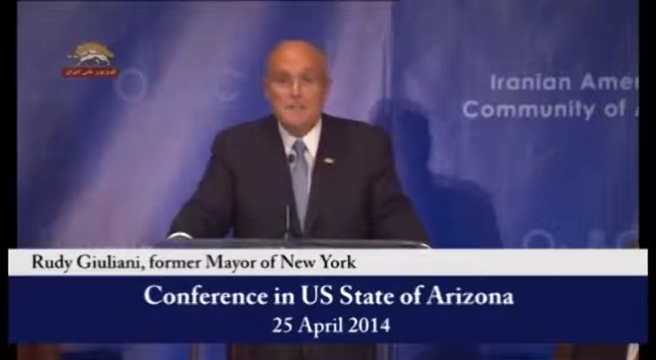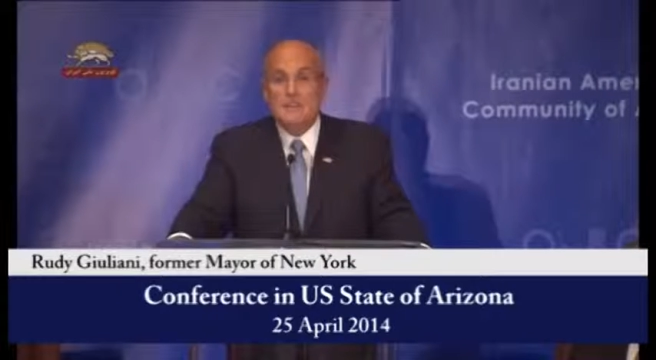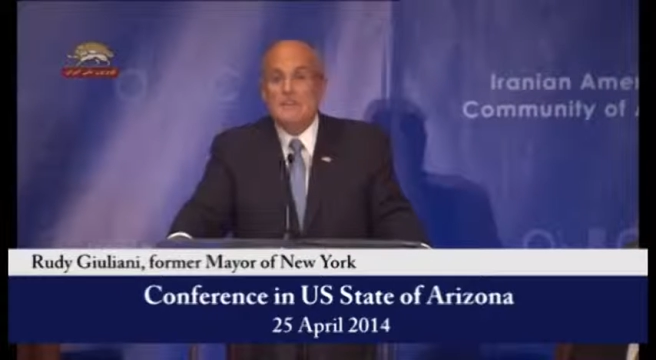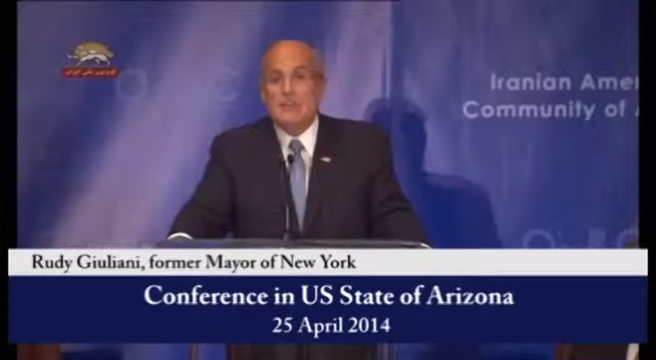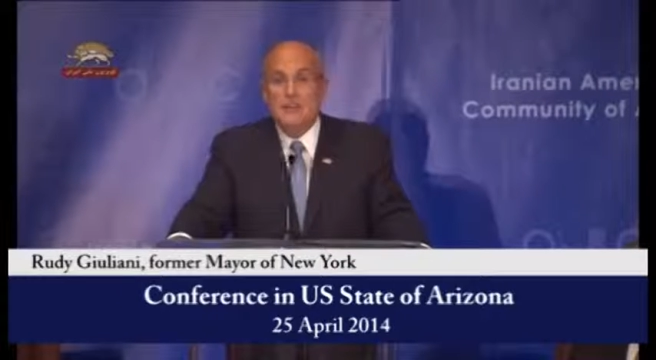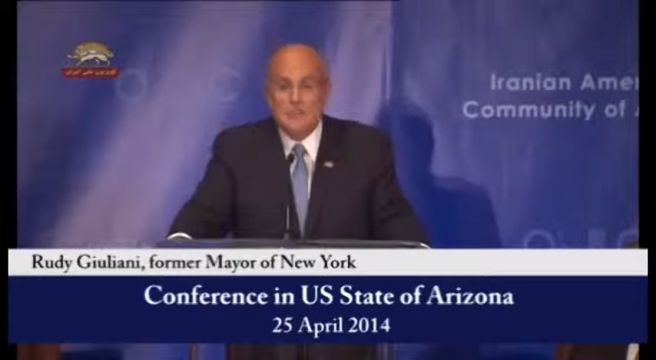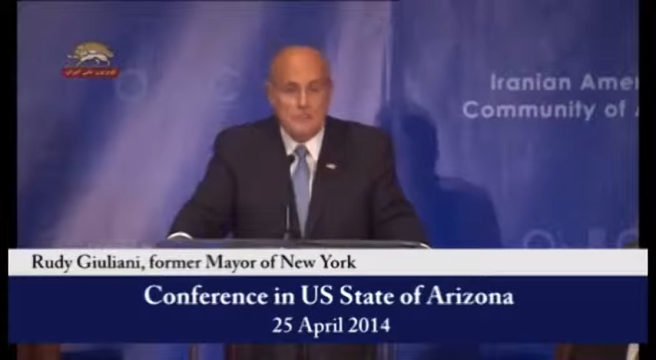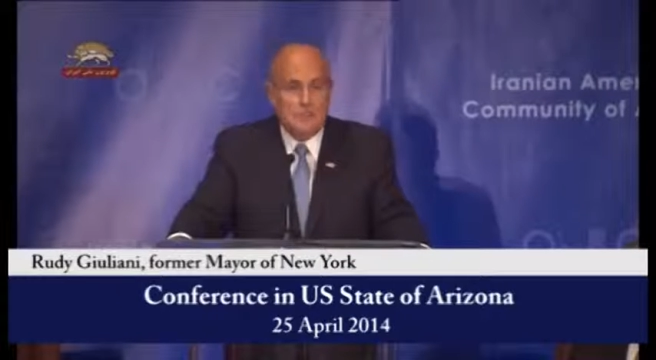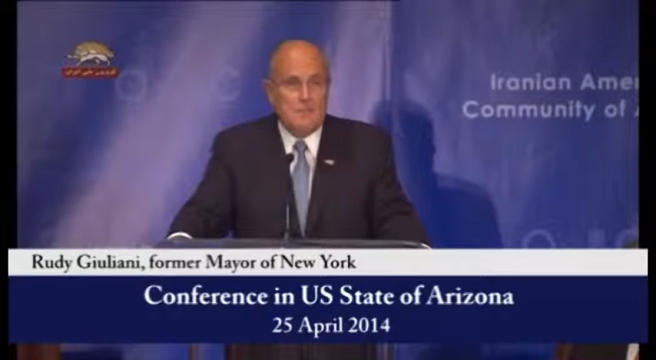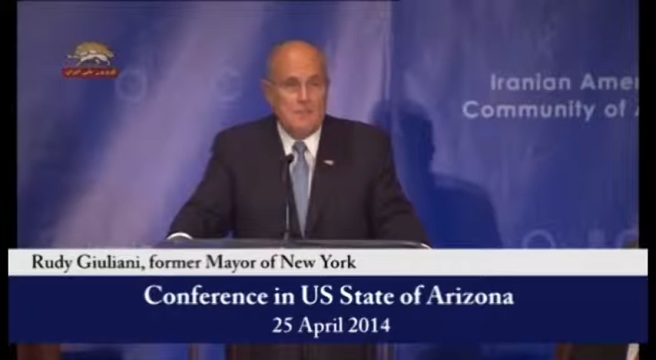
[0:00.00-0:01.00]
into the
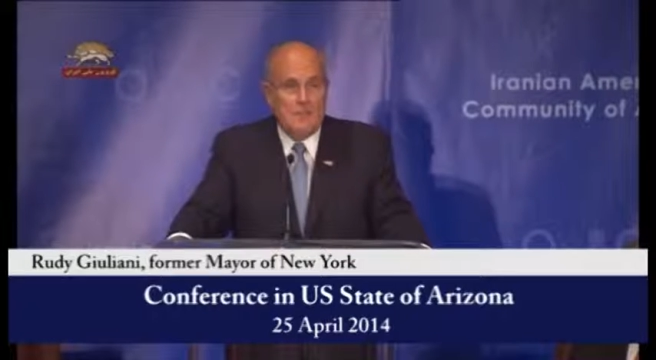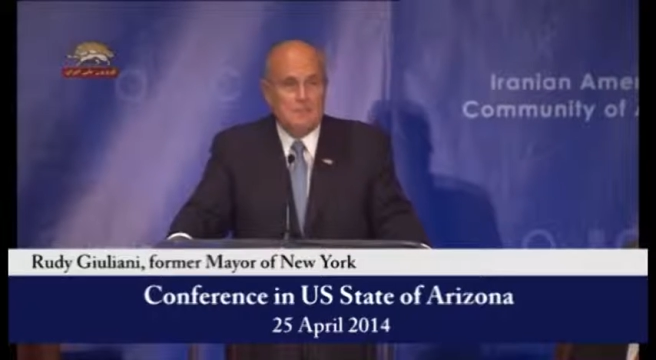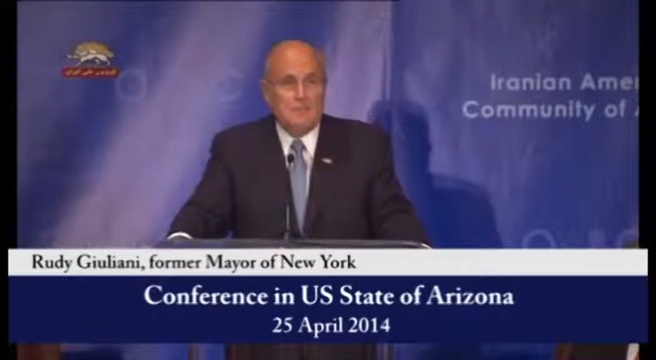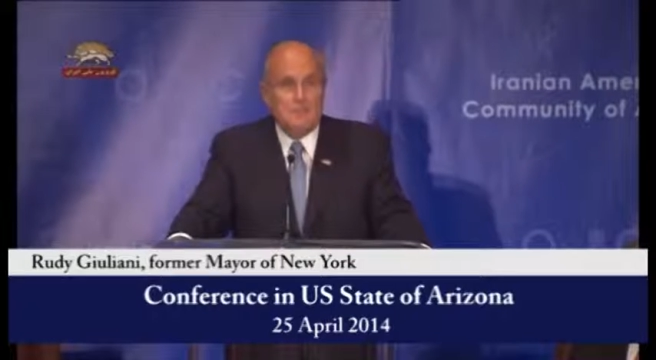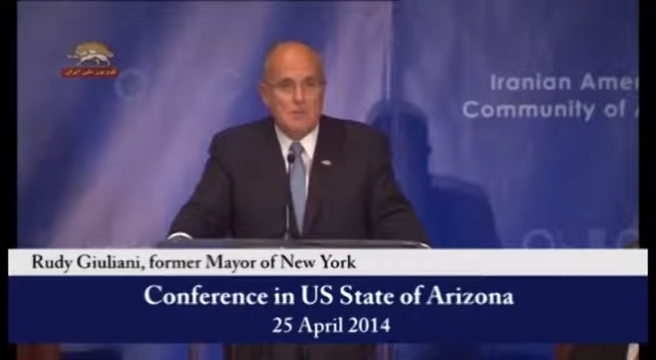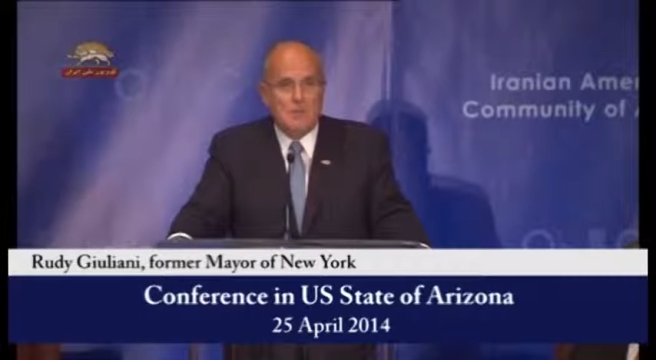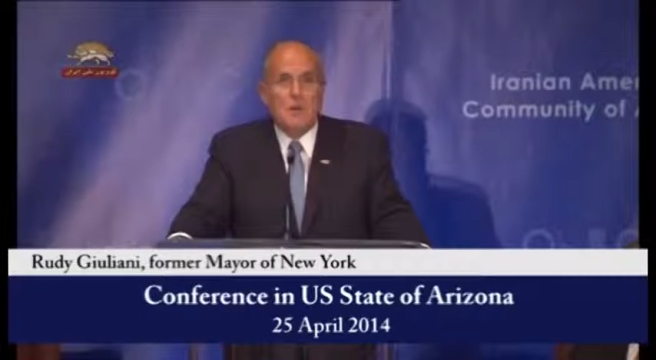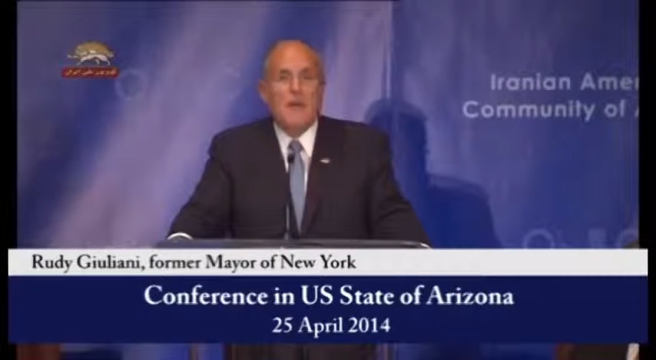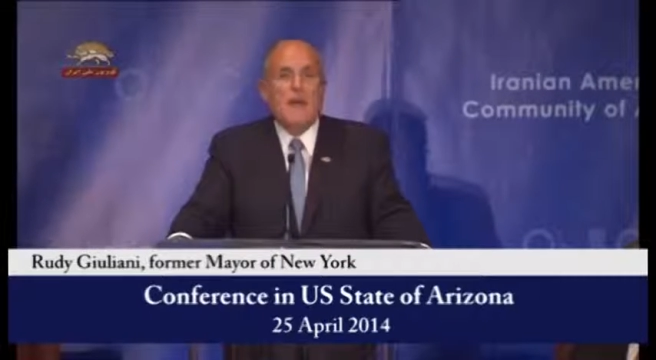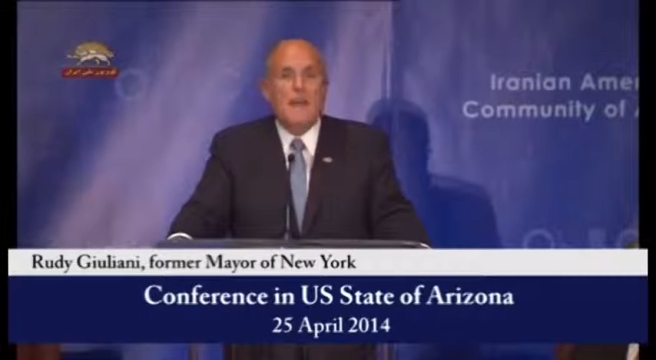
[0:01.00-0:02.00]
hundreds of thousands of people